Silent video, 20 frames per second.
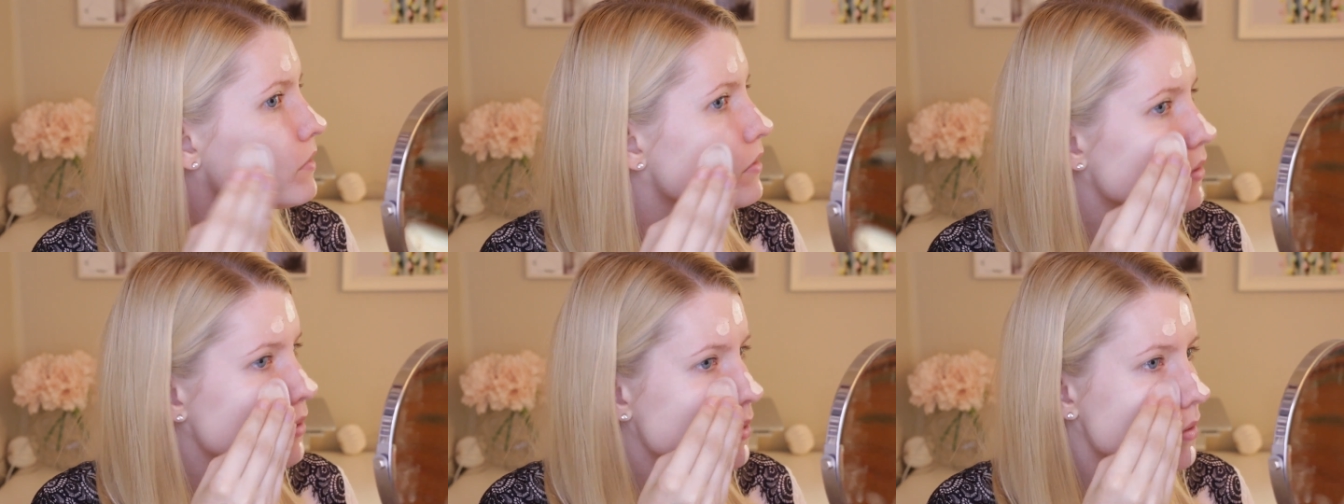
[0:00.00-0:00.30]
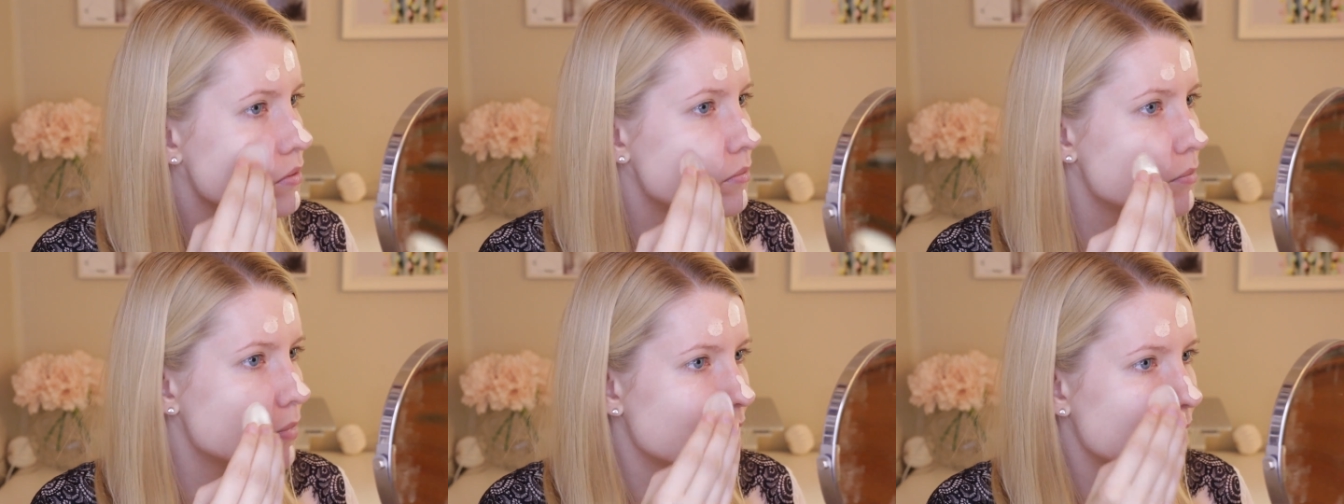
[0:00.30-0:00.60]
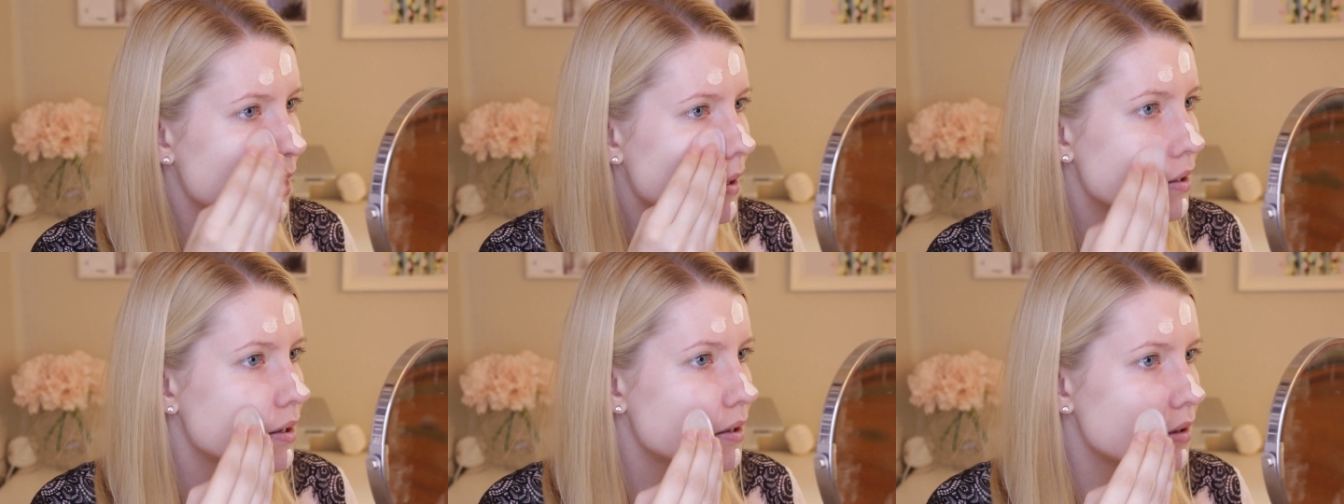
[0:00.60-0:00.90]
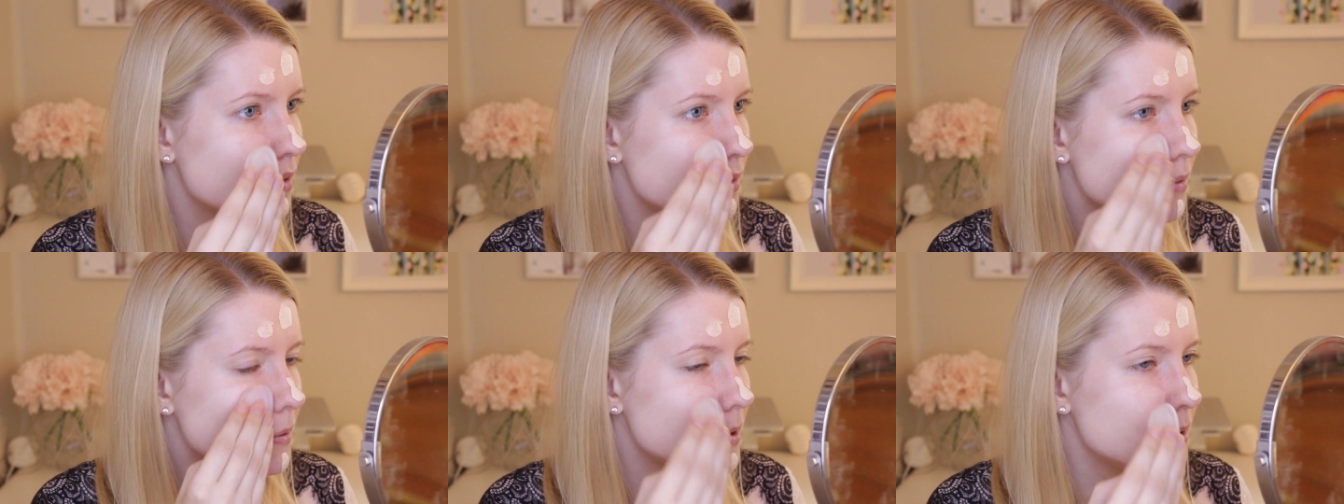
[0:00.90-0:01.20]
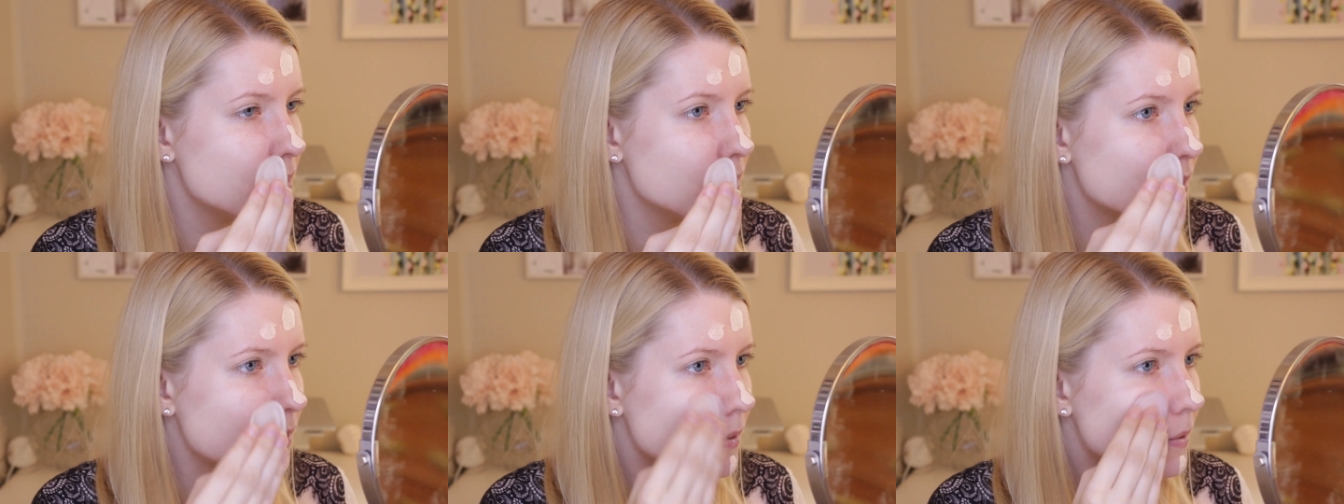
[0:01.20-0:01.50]
Oh my
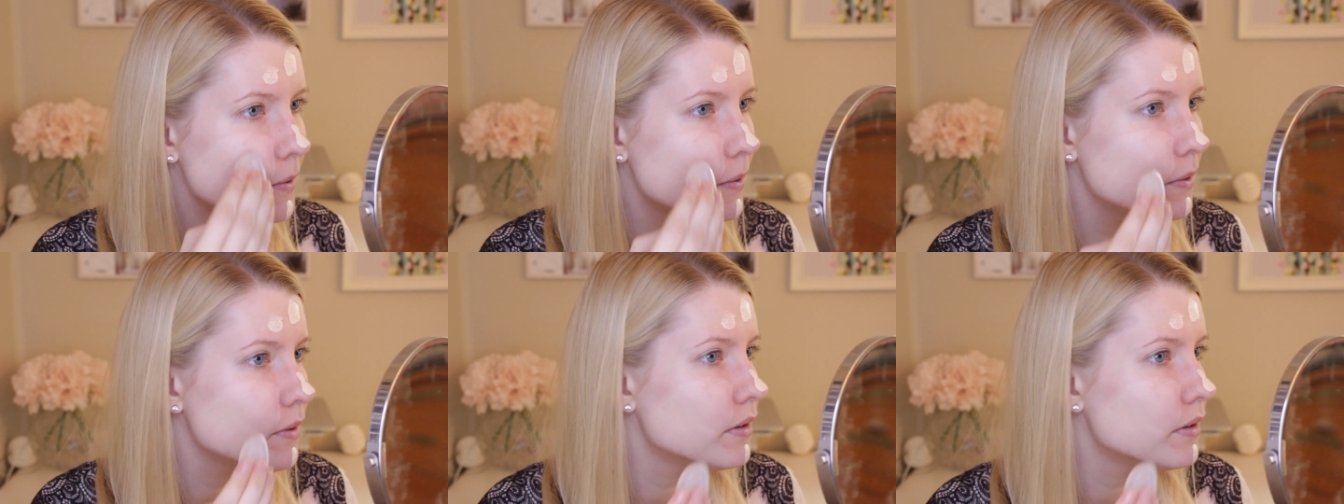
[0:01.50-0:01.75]
goodness.